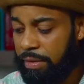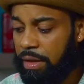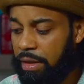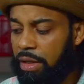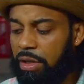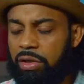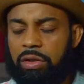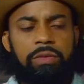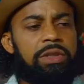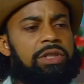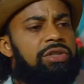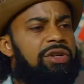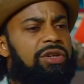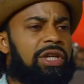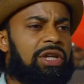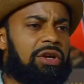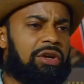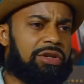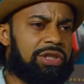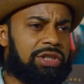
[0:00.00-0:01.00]
You know, we
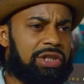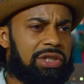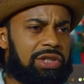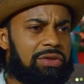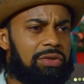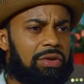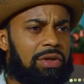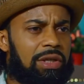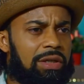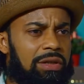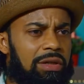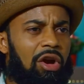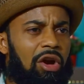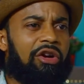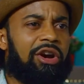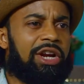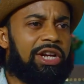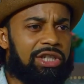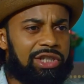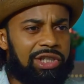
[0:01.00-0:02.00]
Trini oranges don't look
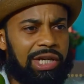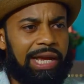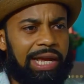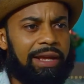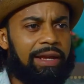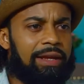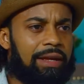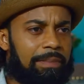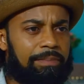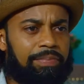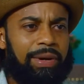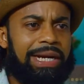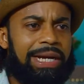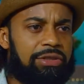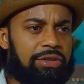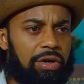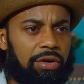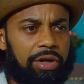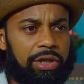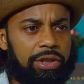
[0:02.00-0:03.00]
orange, like
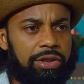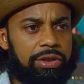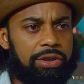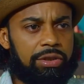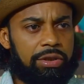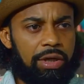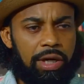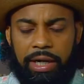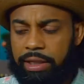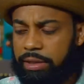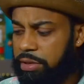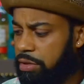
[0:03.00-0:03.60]
bright orange, right?